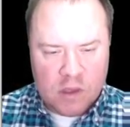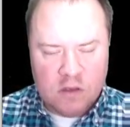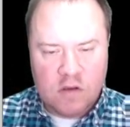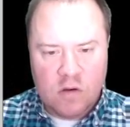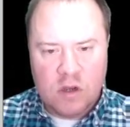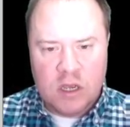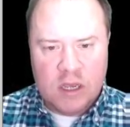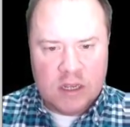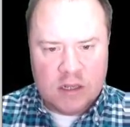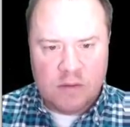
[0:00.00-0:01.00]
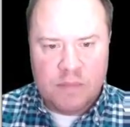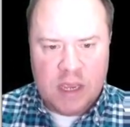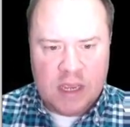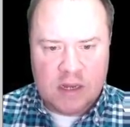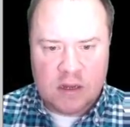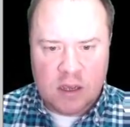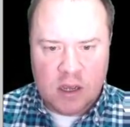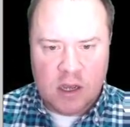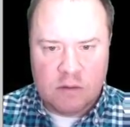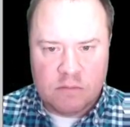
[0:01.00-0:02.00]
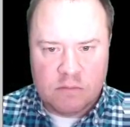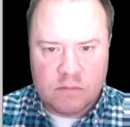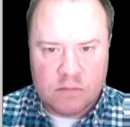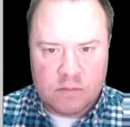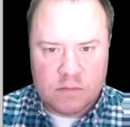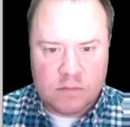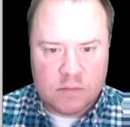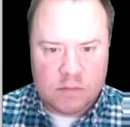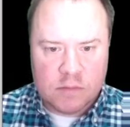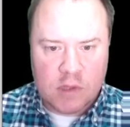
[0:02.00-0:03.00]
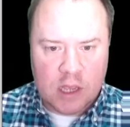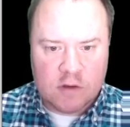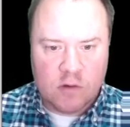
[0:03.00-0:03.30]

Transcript: So the mean, actually,